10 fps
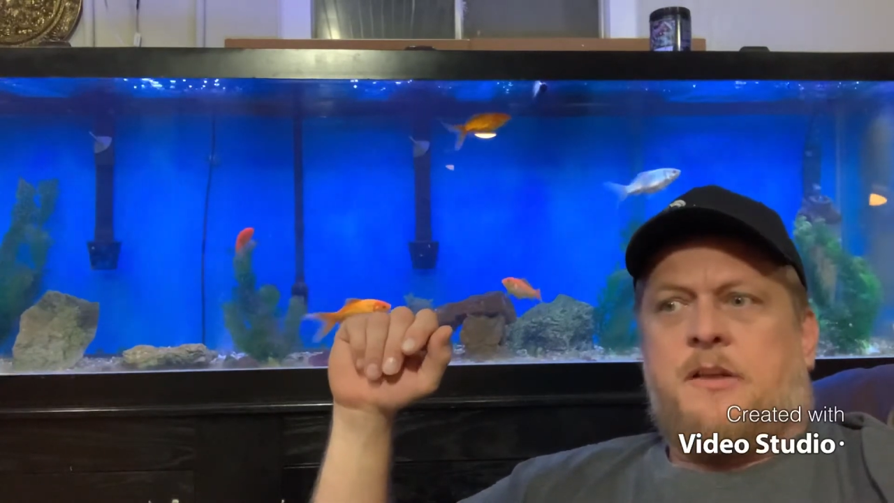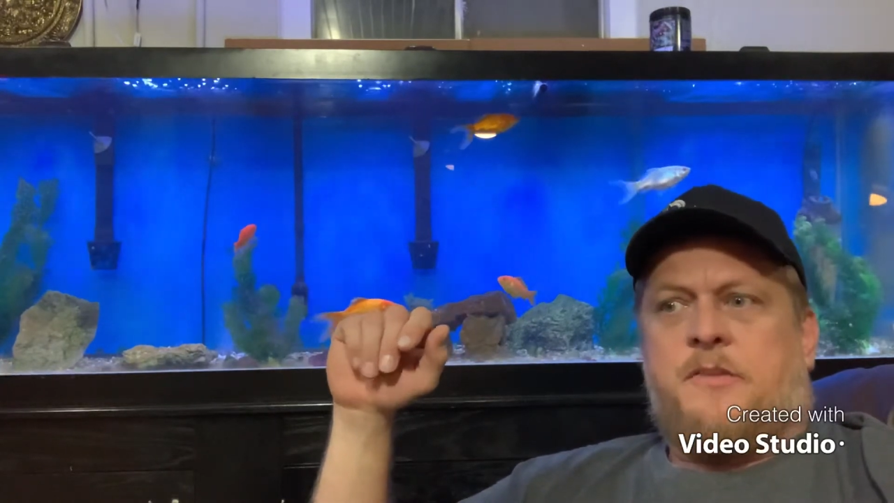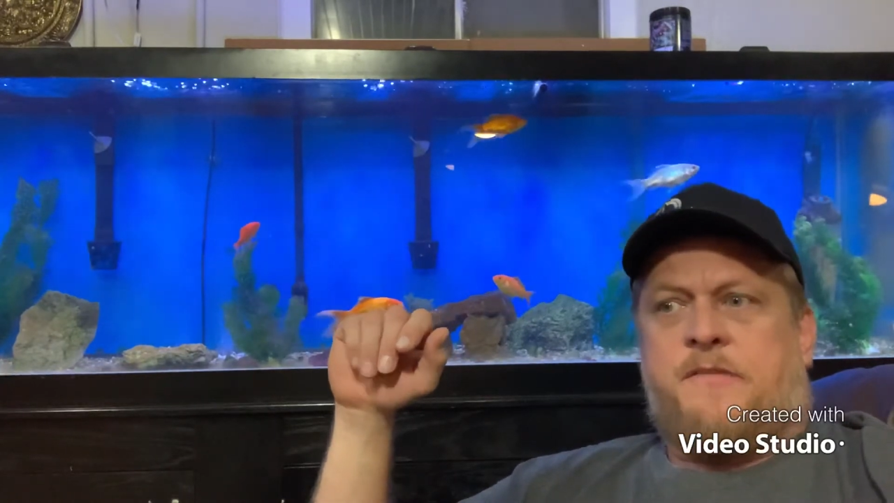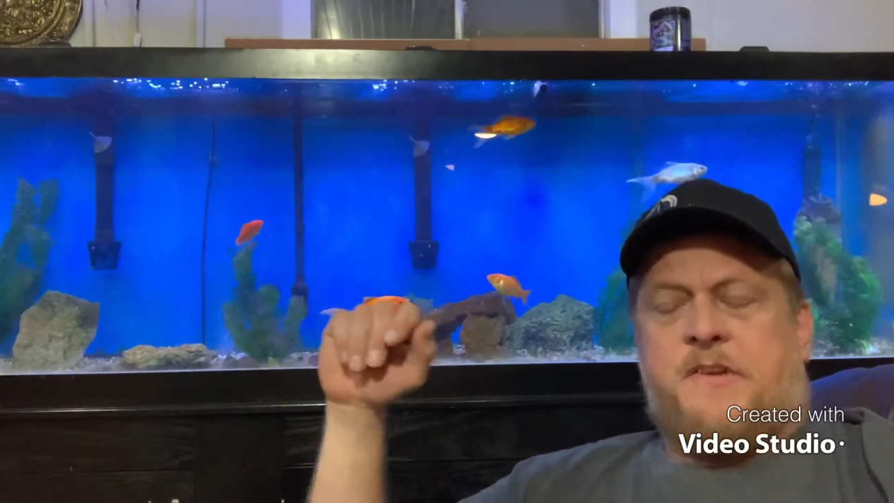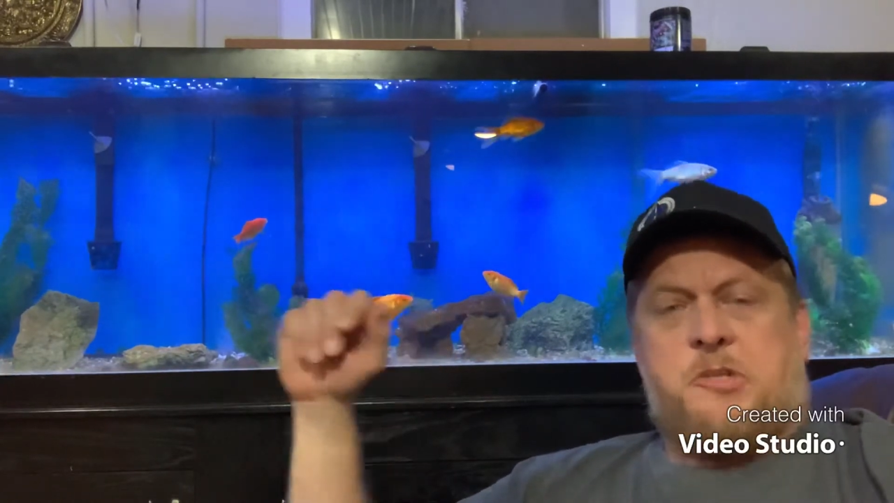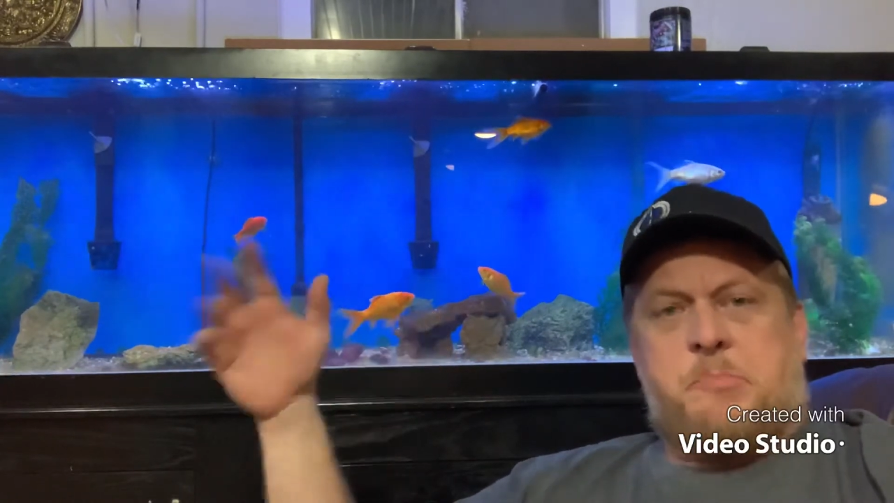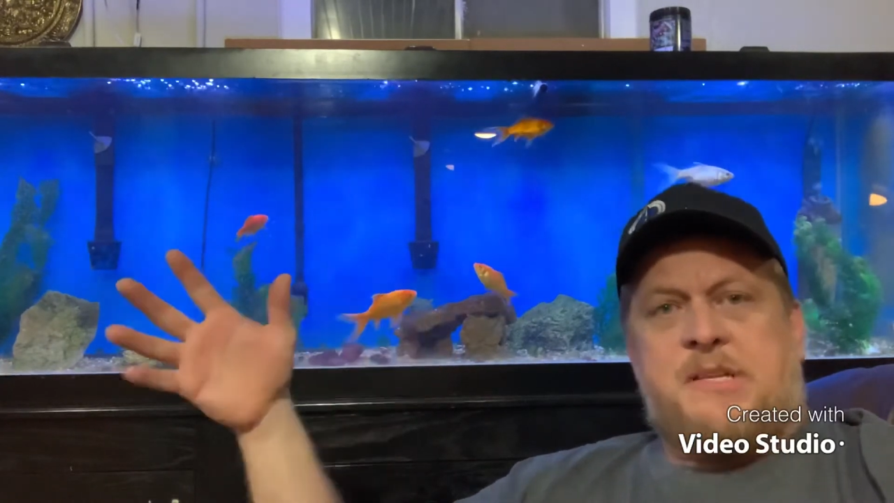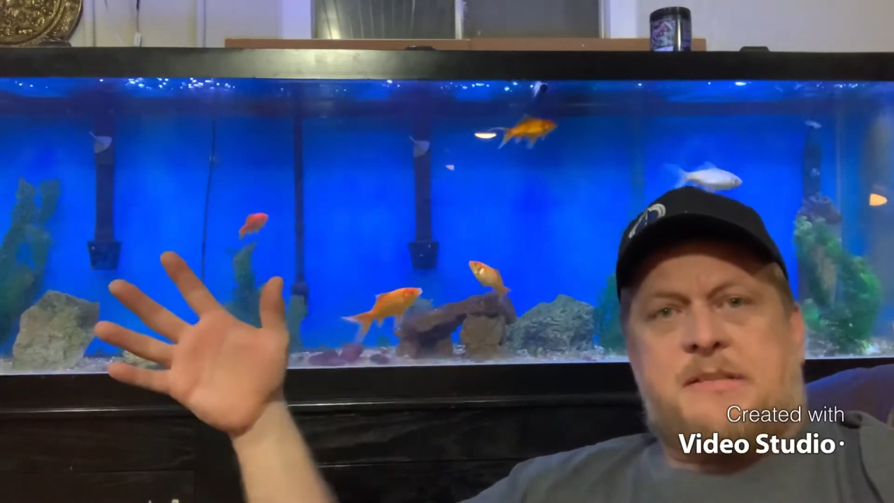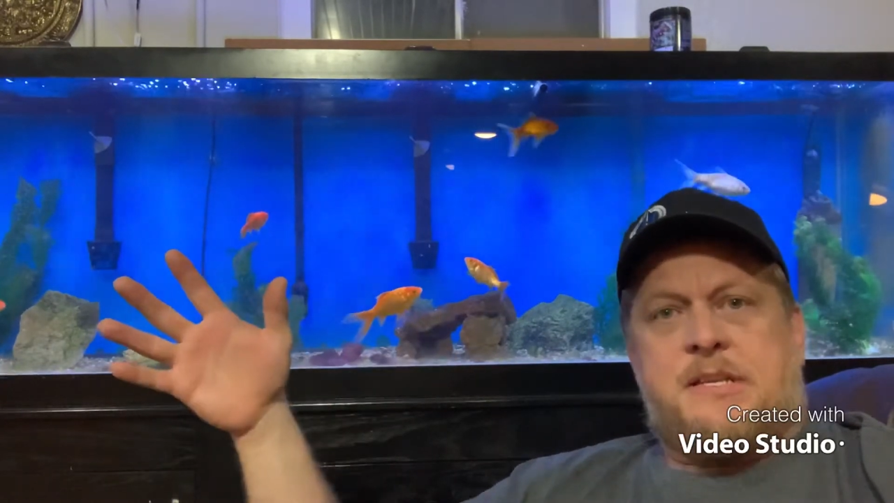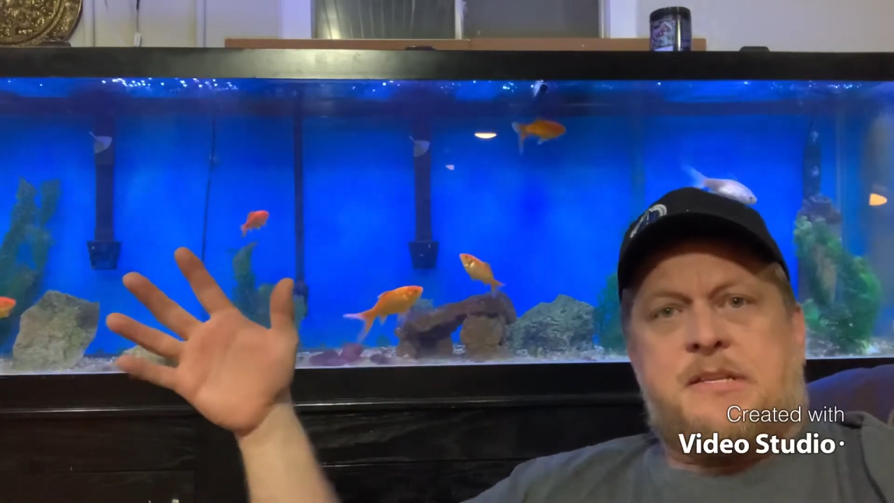the fish
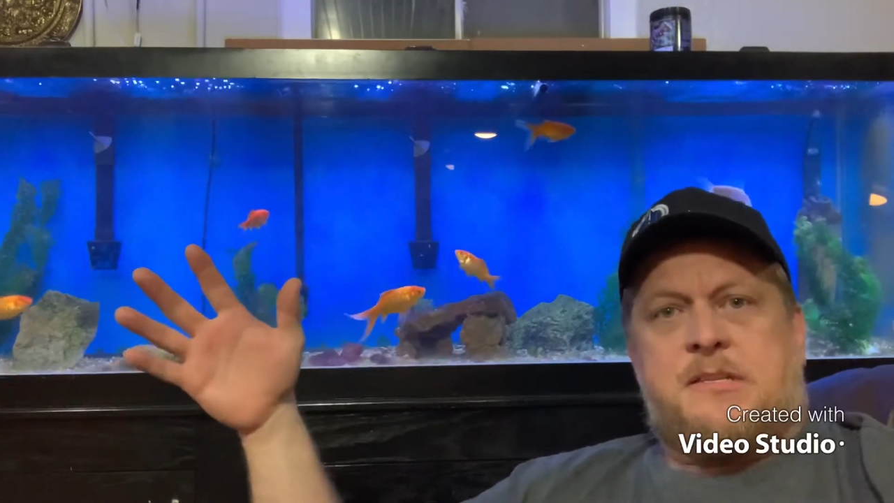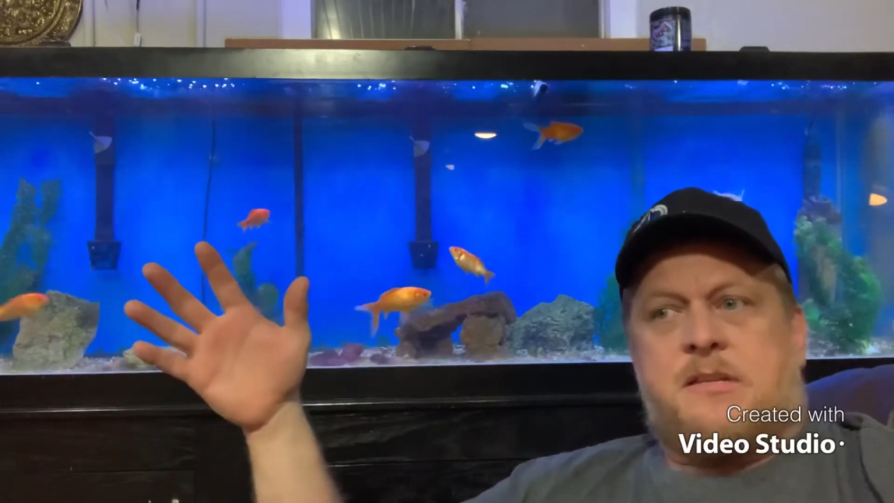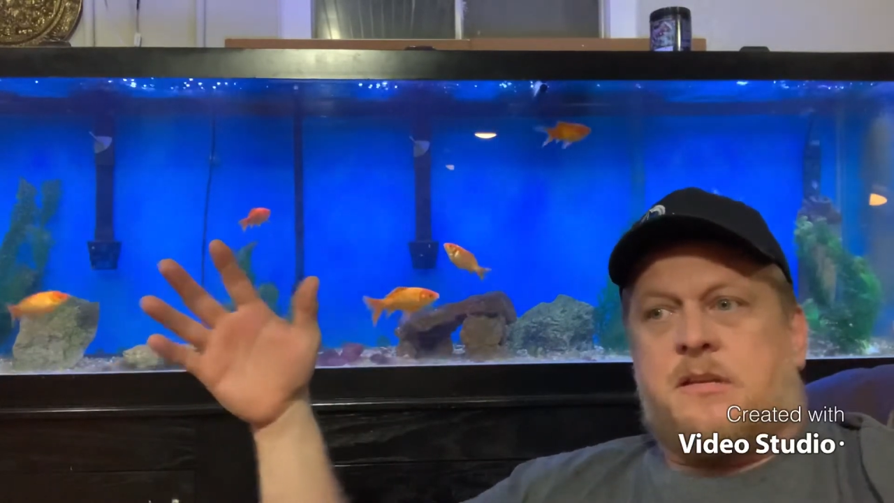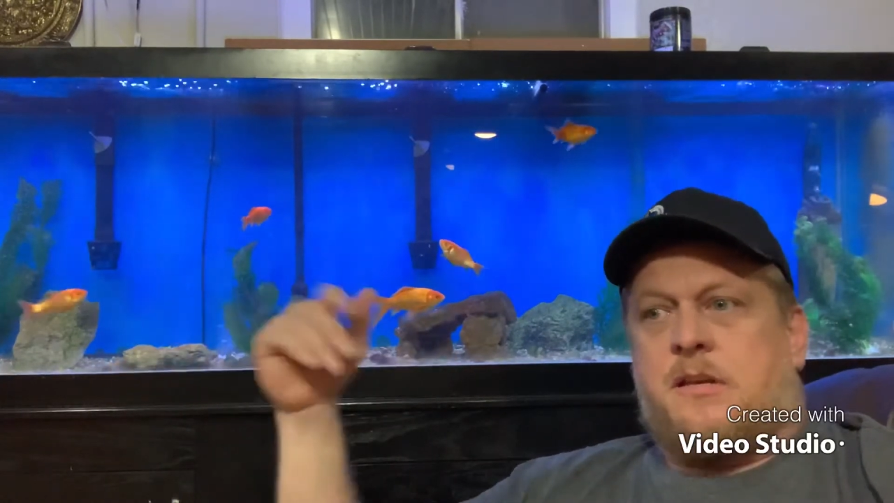business,